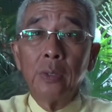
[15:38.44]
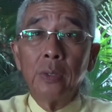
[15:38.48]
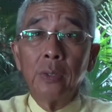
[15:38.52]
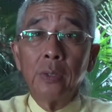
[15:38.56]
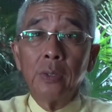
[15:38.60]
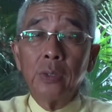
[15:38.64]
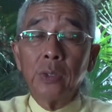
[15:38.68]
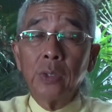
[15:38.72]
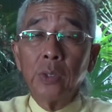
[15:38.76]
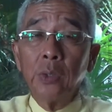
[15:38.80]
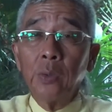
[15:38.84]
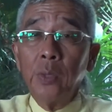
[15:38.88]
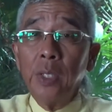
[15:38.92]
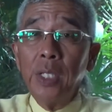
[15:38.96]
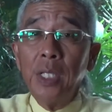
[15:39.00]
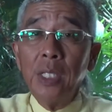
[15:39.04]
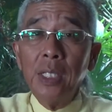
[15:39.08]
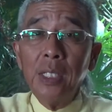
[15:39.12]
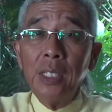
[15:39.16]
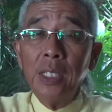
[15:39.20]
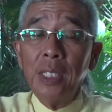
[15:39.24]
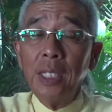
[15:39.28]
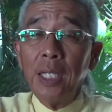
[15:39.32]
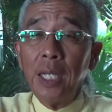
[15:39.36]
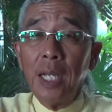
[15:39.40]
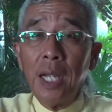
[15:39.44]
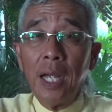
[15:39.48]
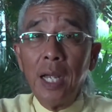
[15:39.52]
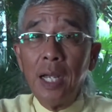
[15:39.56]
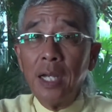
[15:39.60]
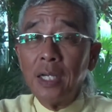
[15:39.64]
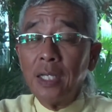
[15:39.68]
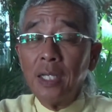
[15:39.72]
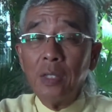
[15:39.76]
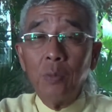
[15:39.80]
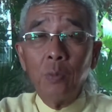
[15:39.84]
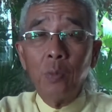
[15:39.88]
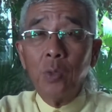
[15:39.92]
So in the
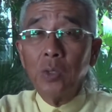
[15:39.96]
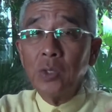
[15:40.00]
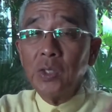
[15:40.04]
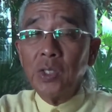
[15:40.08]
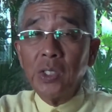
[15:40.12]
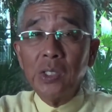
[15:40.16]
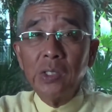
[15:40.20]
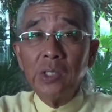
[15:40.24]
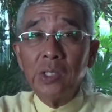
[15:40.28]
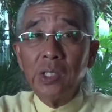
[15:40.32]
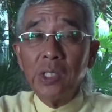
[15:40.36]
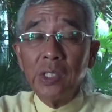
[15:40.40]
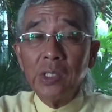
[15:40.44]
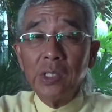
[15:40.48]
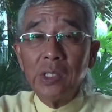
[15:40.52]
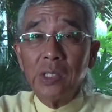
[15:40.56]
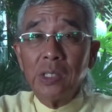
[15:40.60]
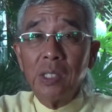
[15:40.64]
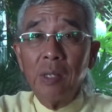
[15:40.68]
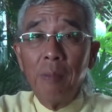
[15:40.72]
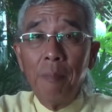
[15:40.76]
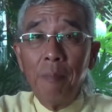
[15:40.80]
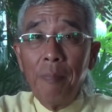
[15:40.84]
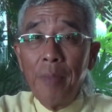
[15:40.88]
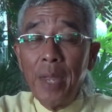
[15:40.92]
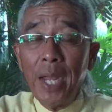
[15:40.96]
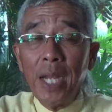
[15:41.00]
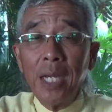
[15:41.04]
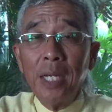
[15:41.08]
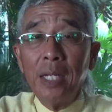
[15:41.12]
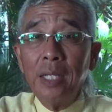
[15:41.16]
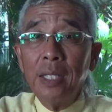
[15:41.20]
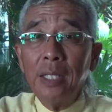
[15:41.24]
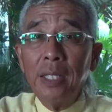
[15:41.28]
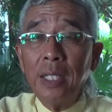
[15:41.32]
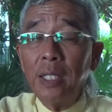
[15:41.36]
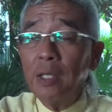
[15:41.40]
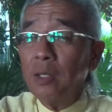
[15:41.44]
ark, it wasn't just the
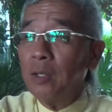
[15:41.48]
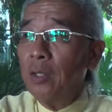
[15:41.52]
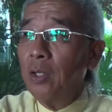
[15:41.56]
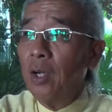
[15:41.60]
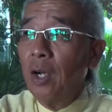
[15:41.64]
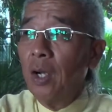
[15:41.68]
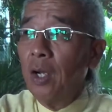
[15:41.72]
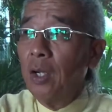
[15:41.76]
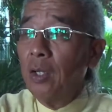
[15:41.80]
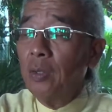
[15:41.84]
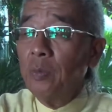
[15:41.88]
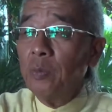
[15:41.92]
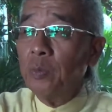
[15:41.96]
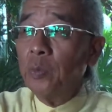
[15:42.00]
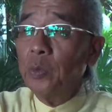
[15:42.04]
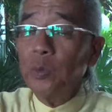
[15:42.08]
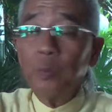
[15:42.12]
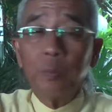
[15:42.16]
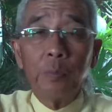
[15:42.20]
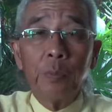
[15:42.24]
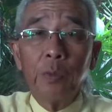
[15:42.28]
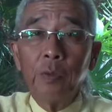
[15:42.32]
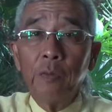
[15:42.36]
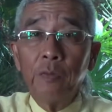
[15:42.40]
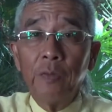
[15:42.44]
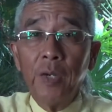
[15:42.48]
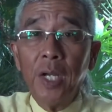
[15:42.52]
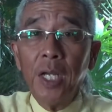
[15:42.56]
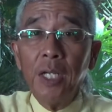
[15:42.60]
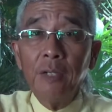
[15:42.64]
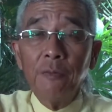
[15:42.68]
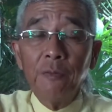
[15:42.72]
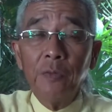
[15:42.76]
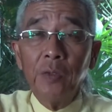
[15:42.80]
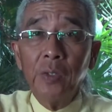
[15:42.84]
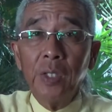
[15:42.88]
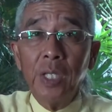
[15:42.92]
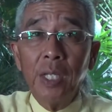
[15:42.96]
manna that God would
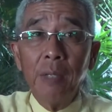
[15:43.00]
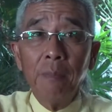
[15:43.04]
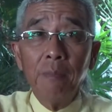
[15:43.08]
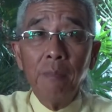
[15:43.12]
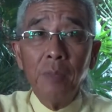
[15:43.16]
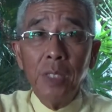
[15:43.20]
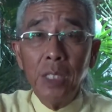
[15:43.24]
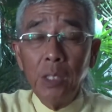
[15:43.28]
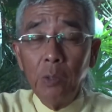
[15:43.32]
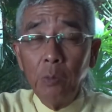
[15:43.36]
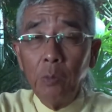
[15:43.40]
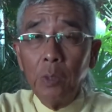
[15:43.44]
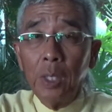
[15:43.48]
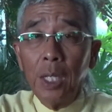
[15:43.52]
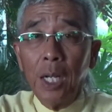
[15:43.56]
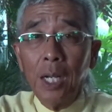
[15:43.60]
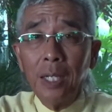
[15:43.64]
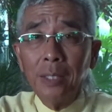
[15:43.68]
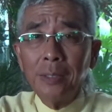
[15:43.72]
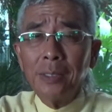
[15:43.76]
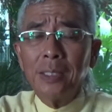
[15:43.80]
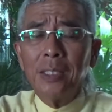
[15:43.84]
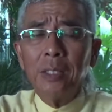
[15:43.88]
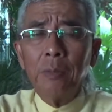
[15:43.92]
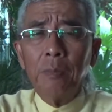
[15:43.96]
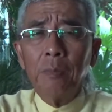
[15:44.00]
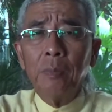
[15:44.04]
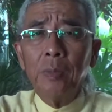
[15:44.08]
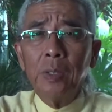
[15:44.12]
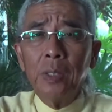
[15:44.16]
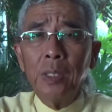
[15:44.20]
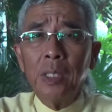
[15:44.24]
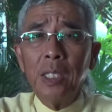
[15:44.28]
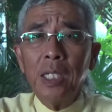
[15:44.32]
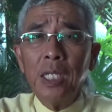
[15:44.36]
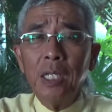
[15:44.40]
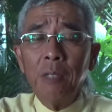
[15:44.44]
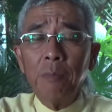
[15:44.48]
provide for them, He would
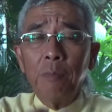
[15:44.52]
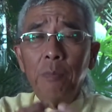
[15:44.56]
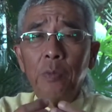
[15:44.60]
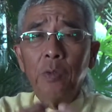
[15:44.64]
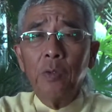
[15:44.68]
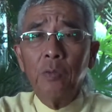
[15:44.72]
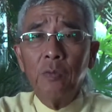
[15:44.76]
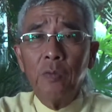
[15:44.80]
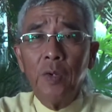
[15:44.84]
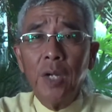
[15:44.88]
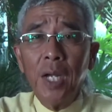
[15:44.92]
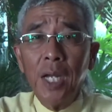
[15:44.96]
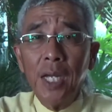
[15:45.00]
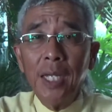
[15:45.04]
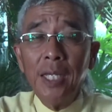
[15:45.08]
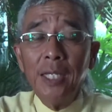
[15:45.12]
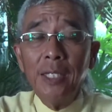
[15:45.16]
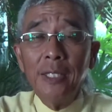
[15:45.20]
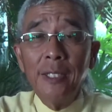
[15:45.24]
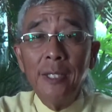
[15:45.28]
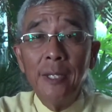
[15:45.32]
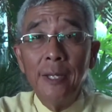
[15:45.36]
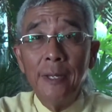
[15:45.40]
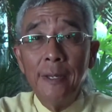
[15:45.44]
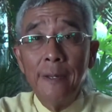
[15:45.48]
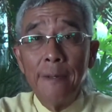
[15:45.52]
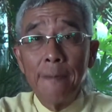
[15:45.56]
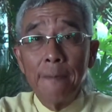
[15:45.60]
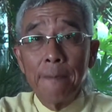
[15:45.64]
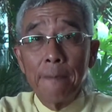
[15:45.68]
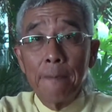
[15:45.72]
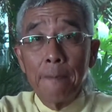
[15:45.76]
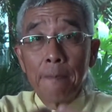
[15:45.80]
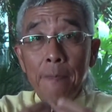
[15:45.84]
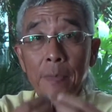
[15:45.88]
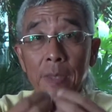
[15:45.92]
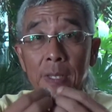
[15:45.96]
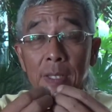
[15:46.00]
ultimately provide
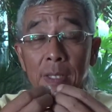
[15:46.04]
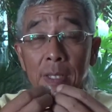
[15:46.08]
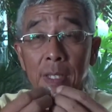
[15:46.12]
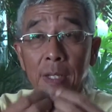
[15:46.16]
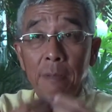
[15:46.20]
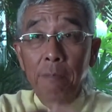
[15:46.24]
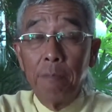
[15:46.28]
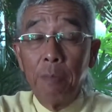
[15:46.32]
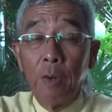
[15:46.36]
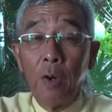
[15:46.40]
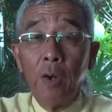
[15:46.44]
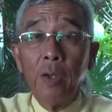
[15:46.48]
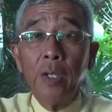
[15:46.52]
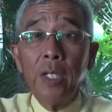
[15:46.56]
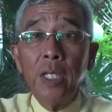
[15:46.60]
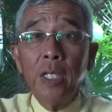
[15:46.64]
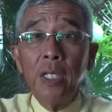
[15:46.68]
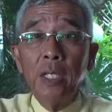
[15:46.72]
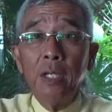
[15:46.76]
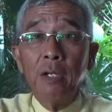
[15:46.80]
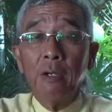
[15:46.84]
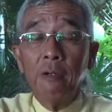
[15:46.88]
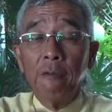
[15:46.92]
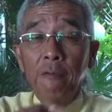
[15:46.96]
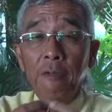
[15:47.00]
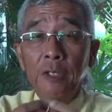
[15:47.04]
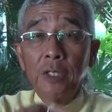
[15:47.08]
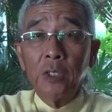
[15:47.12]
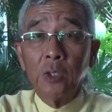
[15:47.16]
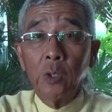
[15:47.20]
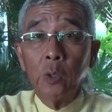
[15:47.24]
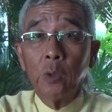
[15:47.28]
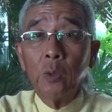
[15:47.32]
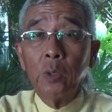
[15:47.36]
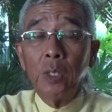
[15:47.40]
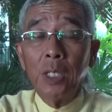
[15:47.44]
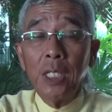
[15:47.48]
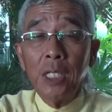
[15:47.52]
the body of His
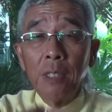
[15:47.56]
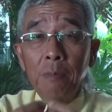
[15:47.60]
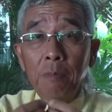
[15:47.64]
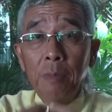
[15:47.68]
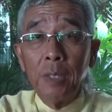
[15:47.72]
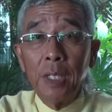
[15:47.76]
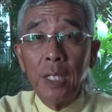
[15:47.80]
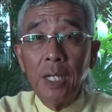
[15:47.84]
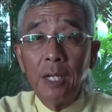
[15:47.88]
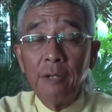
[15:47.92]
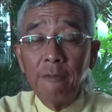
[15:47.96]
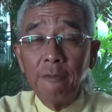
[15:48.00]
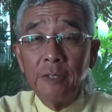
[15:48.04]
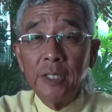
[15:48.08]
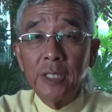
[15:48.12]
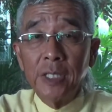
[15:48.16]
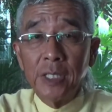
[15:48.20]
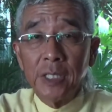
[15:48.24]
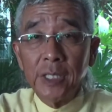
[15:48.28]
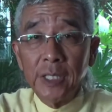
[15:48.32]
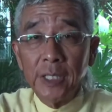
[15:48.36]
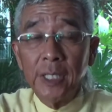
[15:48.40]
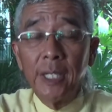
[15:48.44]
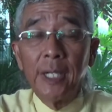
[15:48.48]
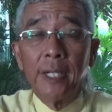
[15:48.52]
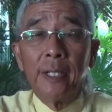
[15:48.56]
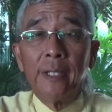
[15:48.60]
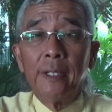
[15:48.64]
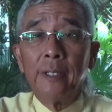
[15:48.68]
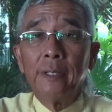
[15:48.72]
only beloved Son